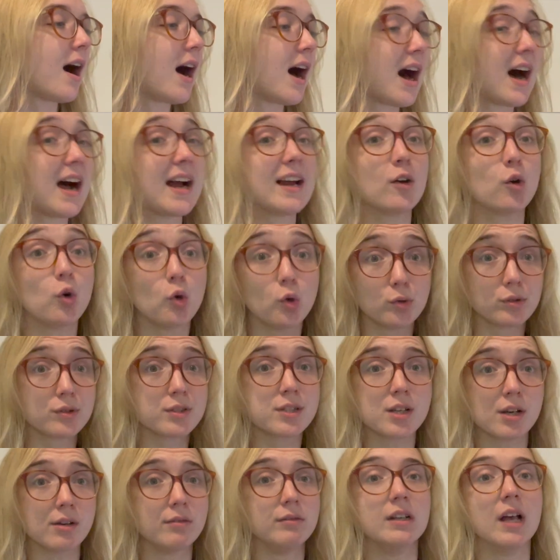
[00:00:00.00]
I
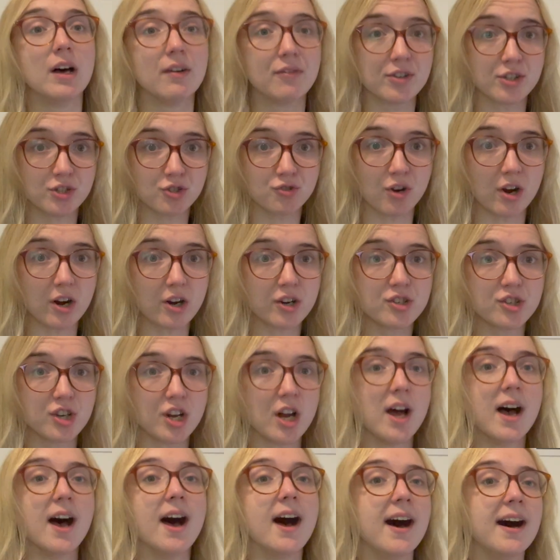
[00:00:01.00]
also love a
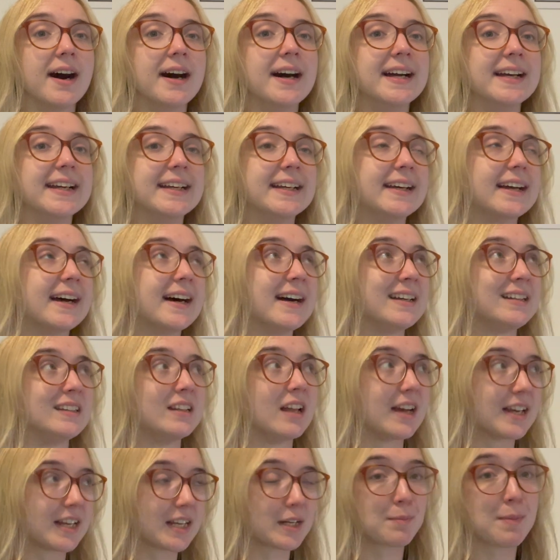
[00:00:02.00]
structure. I, I
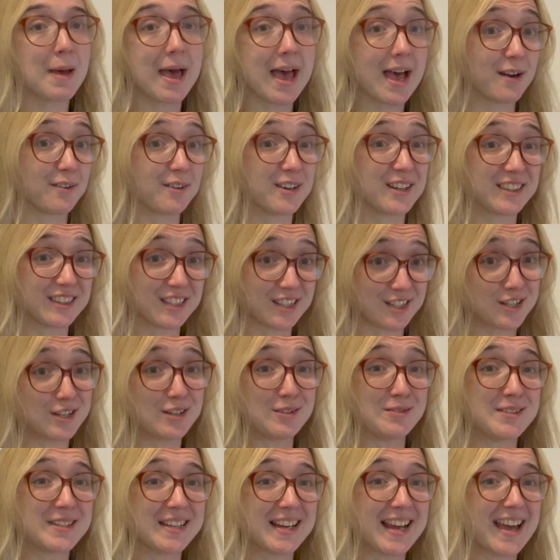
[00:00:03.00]
like pairing the
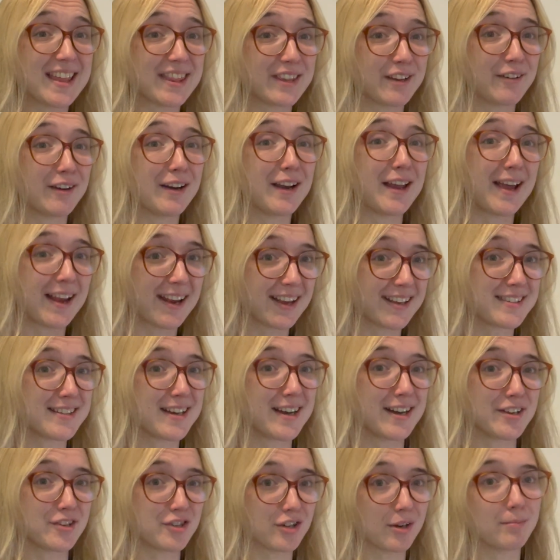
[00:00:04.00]
two together. I like a
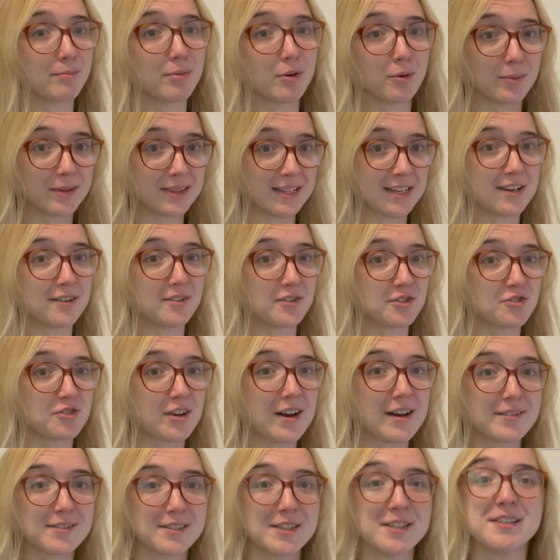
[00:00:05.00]
tight jumper with huge
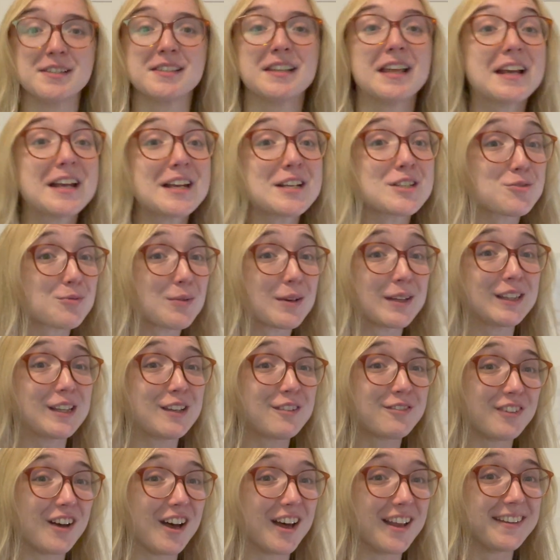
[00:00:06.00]
trousers. Like it's really
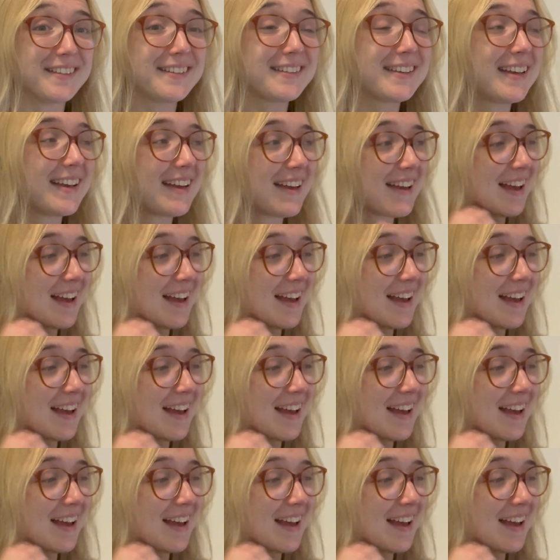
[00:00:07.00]
fun.